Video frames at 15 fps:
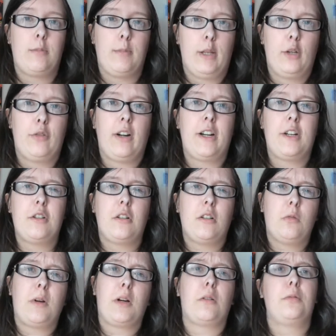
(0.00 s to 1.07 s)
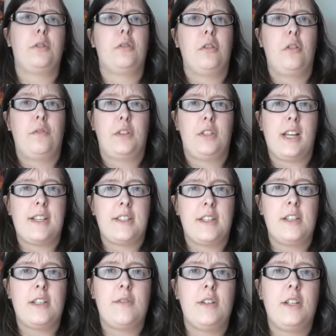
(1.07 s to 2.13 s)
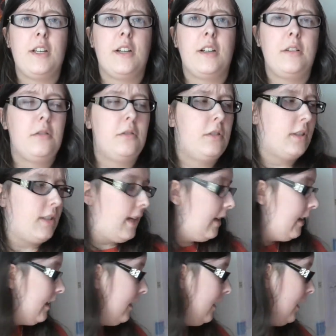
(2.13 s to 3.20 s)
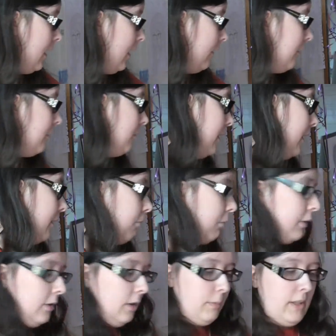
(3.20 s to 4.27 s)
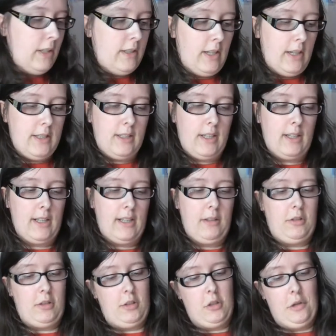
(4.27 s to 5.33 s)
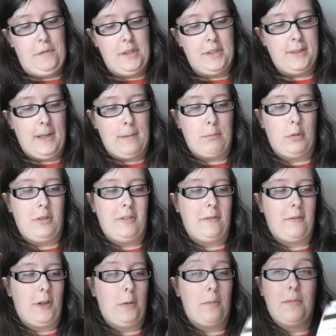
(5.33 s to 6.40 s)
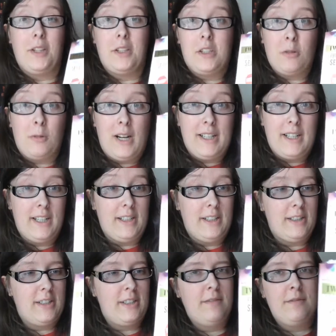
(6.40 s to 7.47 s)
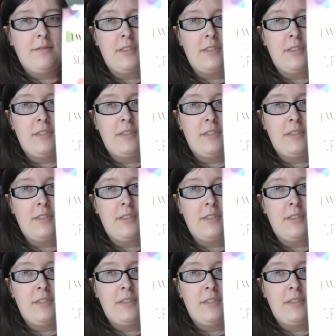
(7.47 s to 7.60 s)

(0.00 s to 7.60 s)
it's me, Rachel. Welcome to another taste test video. Today we will be tasting out another sample from the Twinings